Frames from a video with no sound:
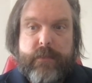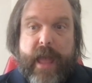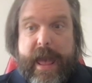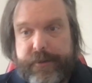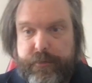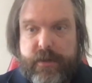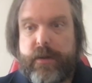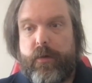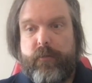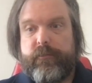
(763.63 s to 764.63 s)

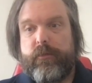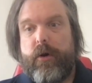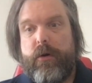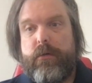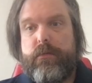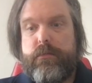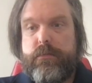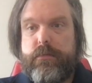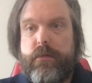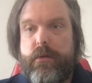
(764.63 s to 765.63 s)
accurate overall,
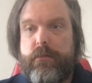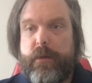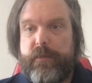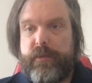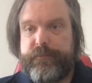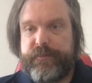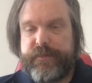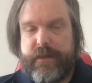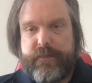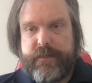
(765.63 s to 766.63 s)
right? We
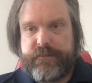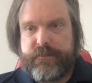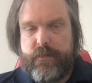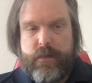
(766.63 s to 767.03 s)
see on this.